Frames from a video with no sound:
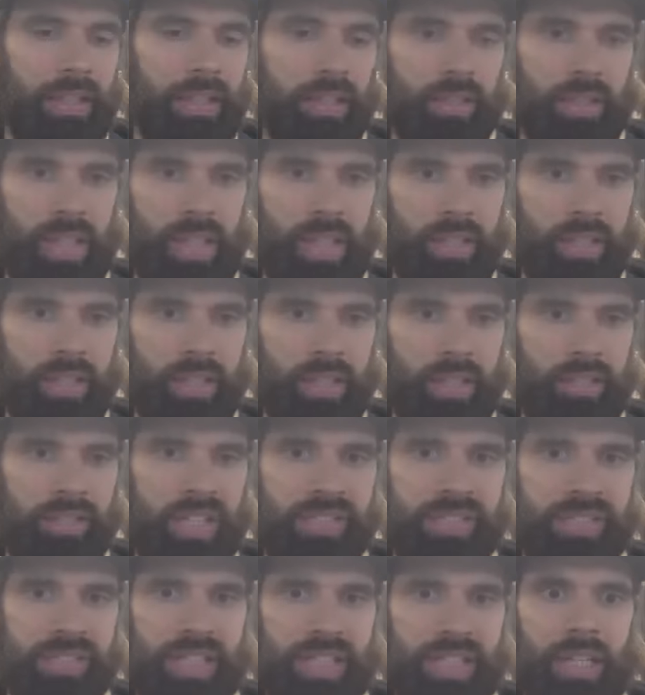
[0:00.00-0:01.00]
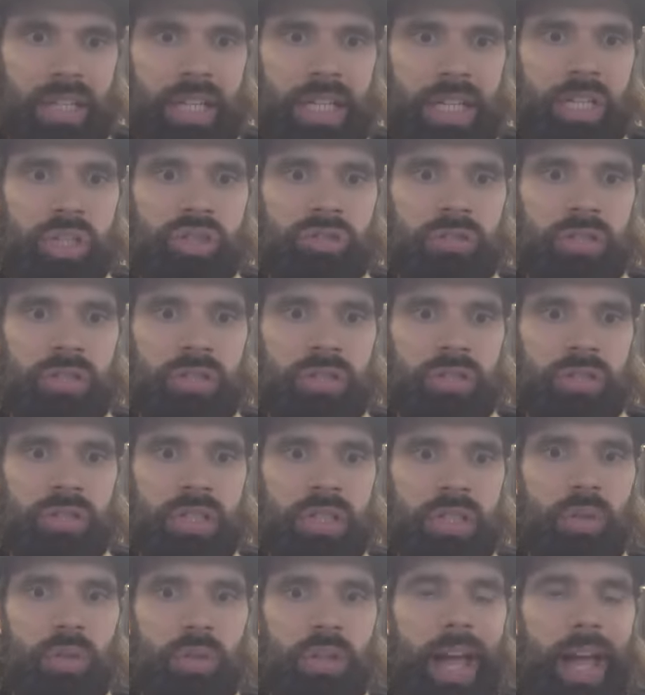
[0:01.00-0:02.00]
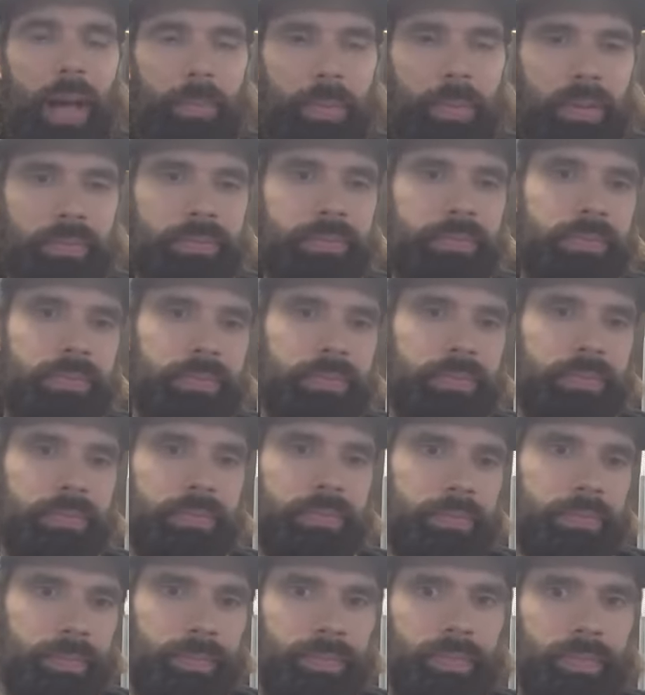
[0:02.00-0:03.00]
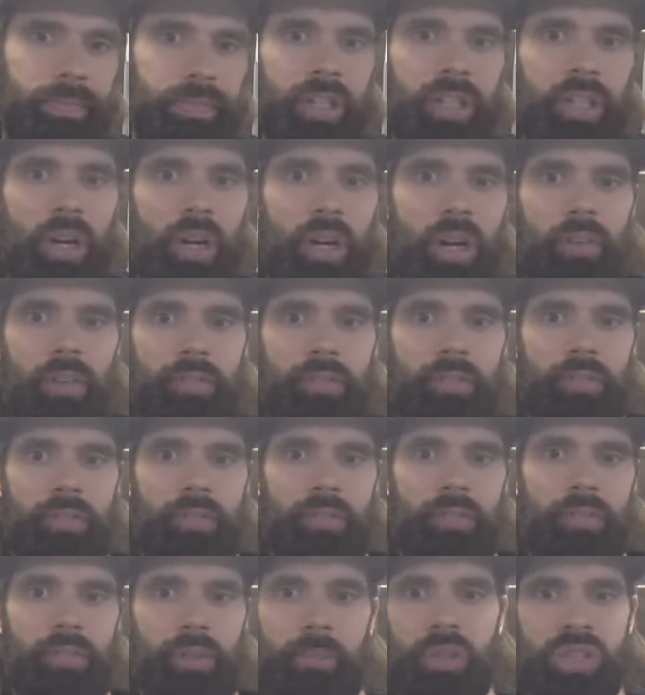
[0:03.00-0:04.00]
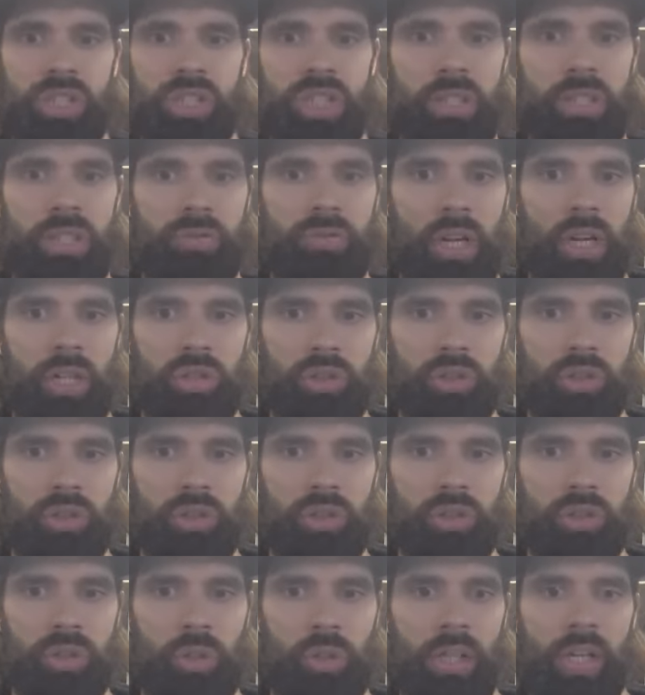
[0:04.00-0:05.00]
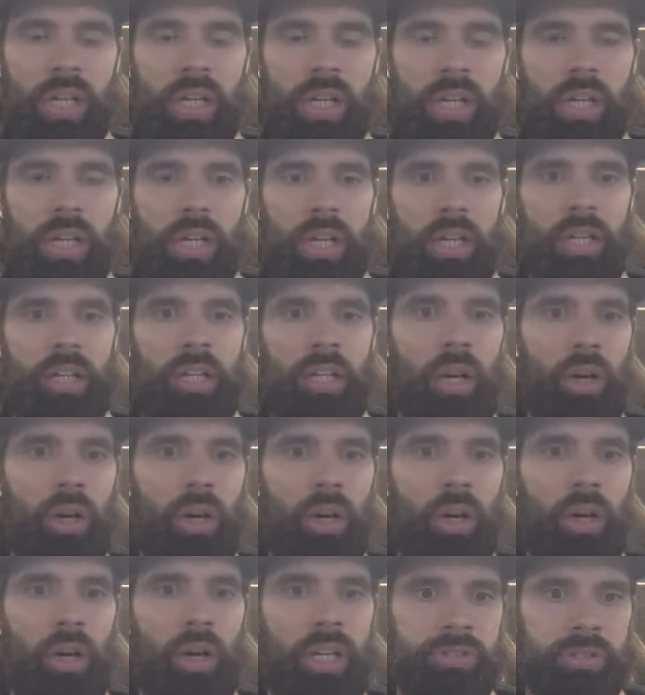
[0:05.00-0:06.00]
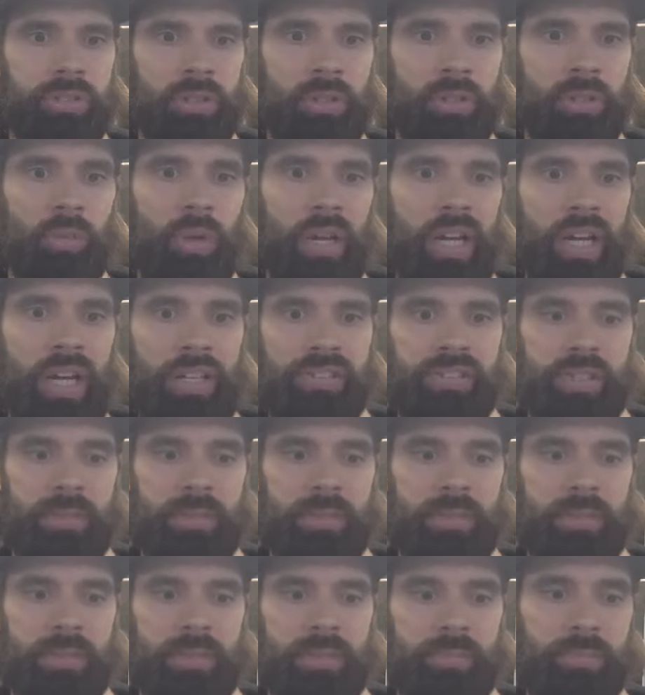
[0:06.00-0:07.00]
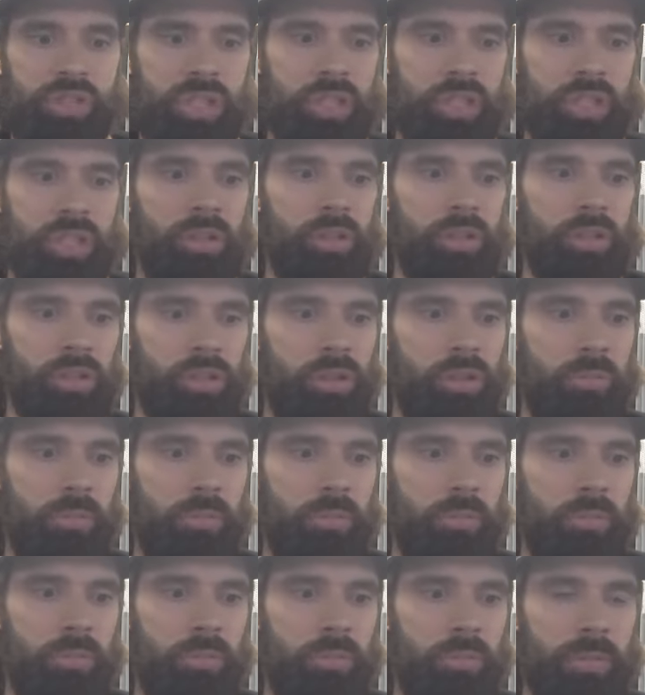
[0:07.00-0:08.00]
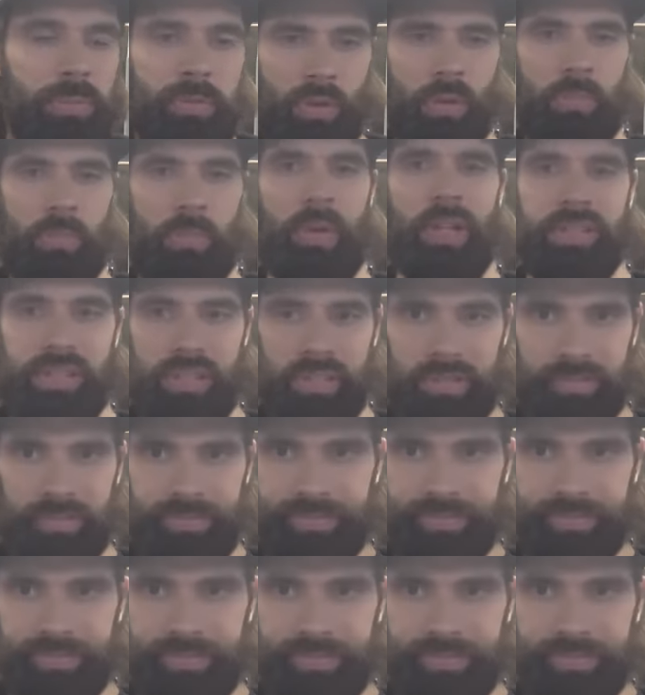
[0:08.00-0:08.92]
like Jason said, injuries will happen. If you're pushing the threshold, in certain ways and pushing your human performance,